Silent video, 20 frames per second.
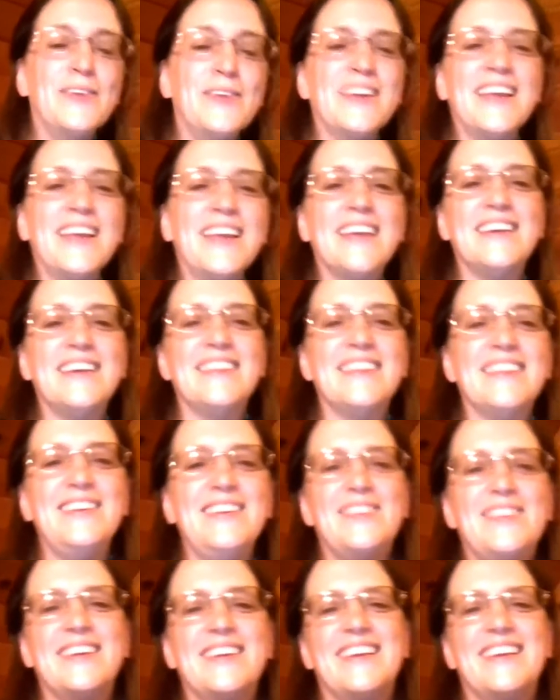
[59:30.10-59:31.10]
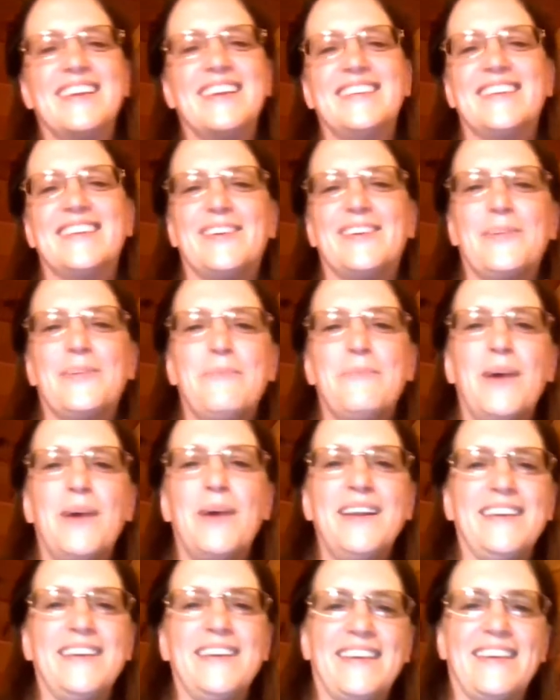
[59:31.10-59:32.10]
and you can get a little
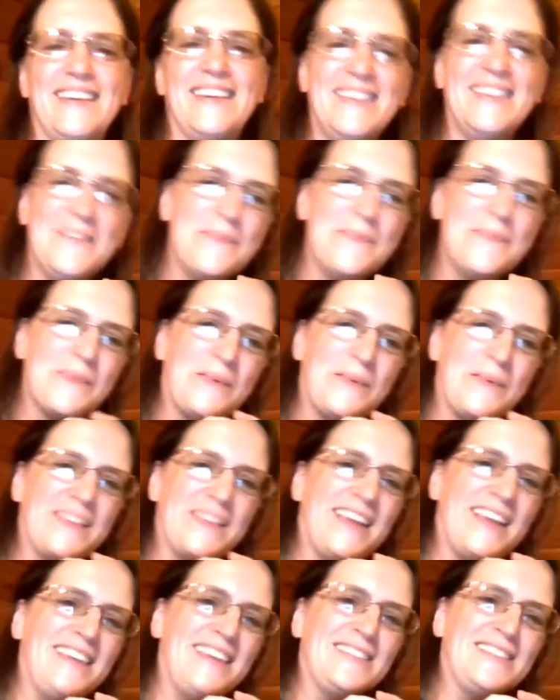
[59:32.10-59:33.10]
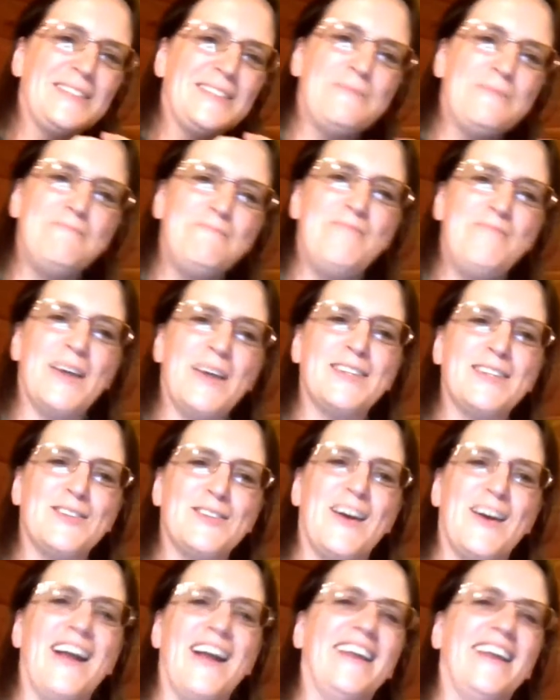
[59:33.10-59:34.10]
button with Cajun's
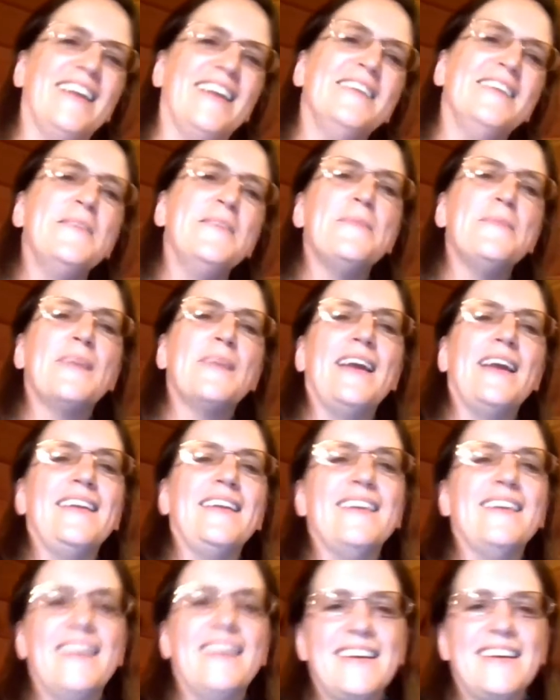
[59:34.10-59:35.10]
picture on it. And